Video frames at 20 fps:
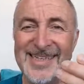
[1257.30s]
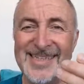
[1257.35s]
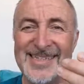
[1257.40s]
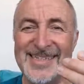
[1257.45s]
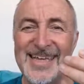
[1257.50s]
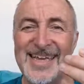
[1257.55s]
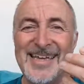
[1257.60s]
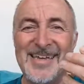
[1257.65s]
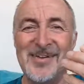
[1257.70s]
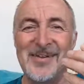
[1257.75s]

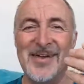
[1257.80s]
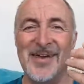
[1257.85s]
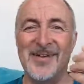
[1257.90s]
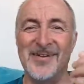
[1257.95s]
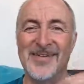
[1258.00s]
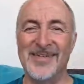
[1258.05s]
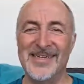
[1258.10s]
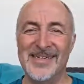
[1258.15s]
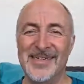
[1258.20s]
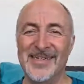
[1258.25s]
Thank you,
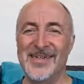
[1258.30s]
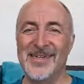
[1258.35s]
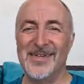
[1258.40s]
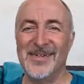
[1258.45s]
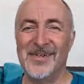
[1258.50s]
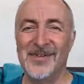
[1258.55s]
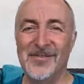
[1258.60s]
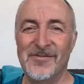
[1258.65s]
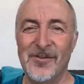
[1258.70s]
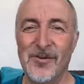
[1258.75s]
Karen.
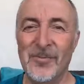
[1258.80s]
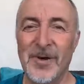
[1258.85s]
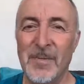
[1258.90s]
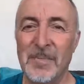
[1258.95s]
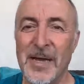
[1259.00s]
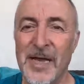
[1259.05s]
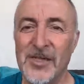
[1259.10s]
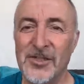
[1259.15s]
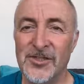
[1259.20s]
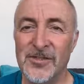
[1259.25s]
I feel my
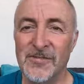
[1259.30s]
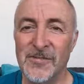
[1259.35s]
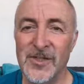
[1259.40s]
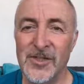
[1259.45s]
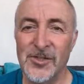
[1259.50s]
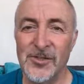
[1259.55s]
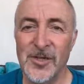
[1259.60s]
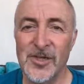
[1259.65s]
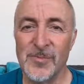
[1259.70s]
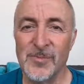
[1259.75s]
passion for
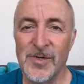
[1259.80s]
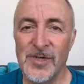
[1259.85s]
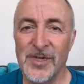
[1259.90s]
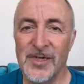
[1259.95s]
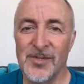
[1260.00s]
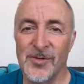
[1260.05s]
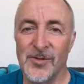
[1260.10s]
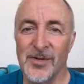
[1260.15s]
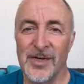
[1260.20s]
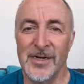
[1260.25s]
this
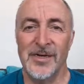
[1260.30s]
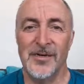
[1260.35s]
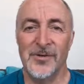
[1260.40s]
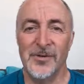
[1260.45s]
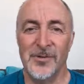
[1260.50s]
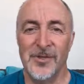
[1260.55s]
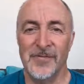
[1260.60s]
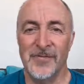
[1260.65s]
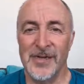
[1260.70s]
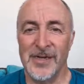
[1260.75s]
transmitting through,
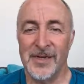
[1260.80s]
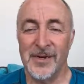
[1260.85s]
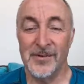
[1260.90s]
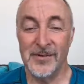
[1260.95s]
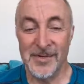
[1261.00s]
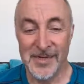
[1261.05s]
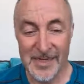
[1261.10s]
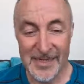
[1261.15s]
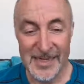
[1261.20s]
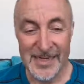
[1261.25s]
through the video.
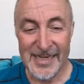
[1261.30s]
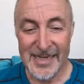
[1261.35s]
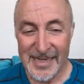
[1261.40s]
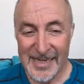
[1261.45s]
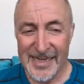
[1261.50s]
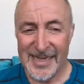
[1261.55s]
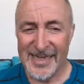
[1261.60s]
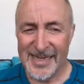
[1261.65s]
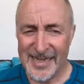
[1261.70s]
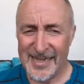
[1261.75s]

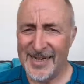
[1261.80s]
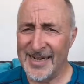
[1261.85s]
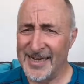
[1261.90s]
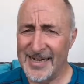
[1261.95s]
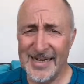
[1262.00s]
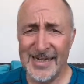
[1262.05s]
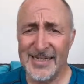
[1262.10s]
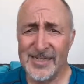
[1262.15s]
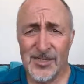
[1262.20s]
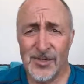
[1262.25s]
I
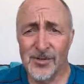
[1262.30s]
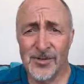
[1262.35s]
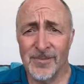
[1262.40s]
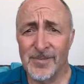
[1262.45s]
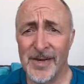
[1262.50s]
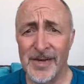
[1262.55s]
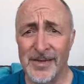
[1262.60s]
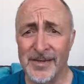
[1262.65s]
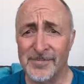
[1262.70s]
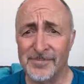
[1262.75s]
needed to talk
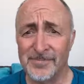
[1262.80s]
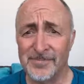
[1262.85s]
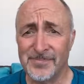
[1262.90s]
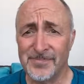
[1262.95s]
about it.